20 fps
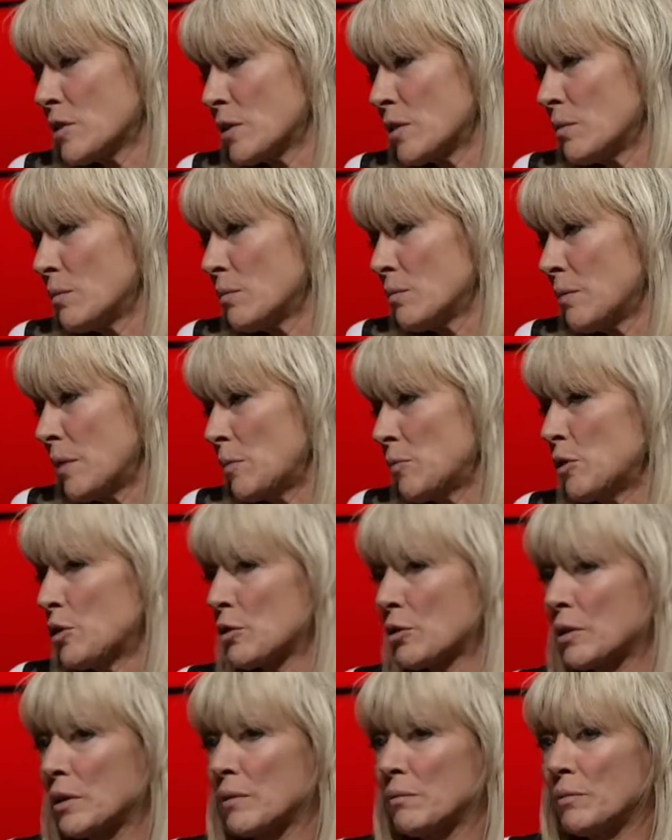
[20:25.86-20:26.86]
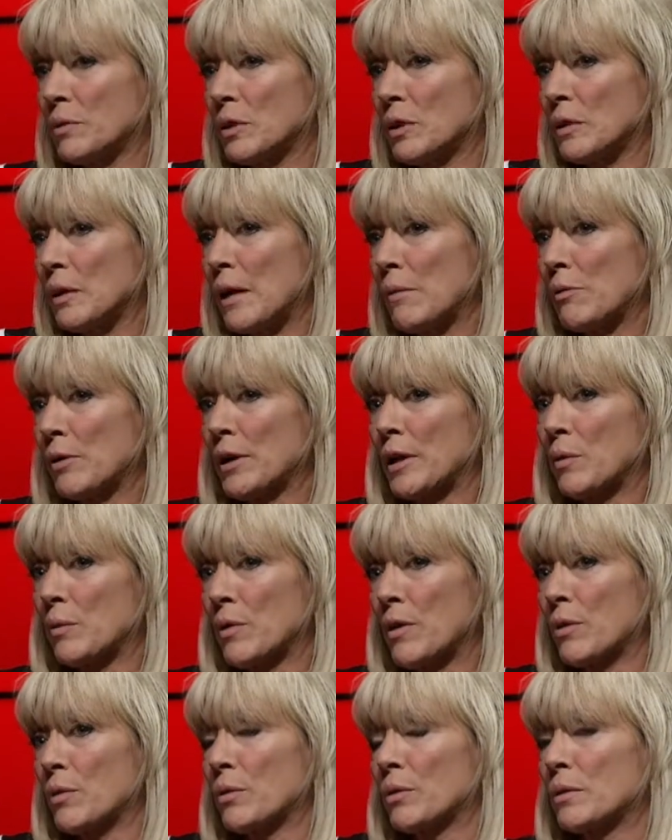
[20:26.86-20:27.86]
that maybe you're collaborating with
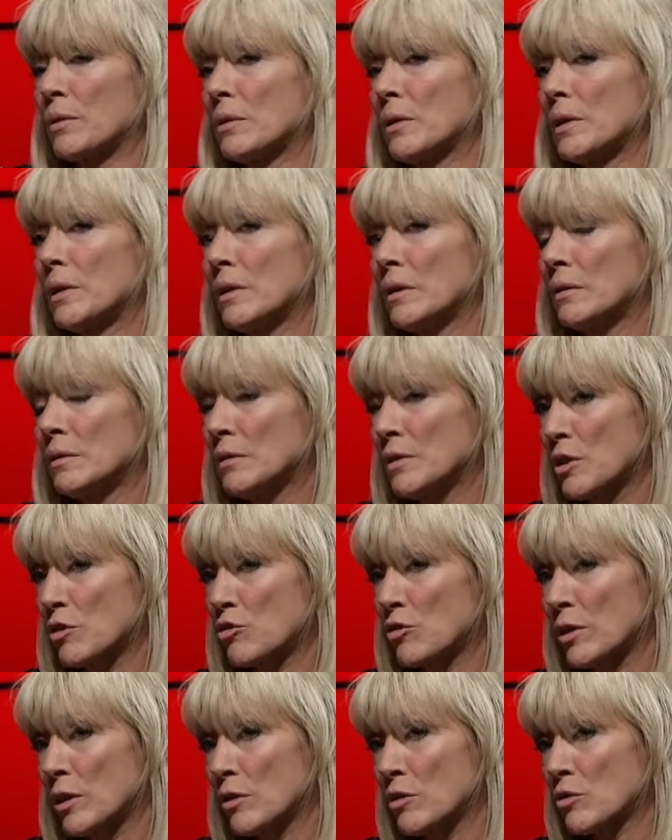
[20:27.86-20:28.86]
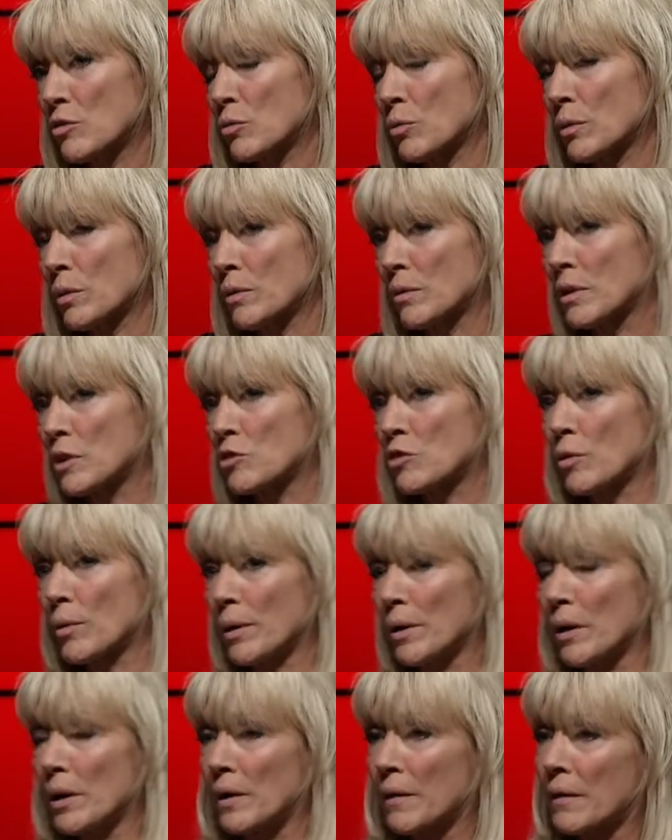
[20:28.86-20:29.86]
other districts or mm -hmm. things going
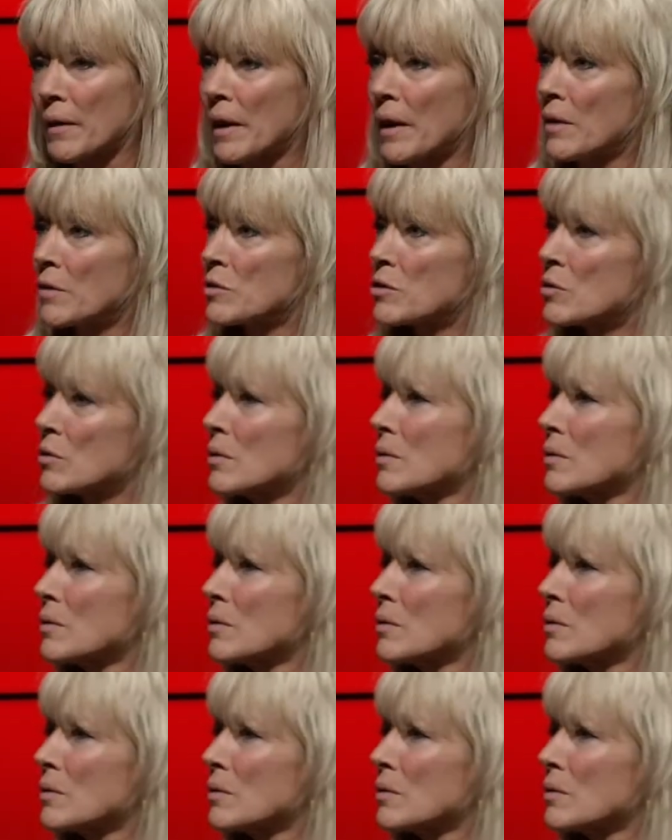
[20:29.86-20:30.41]
on in the council?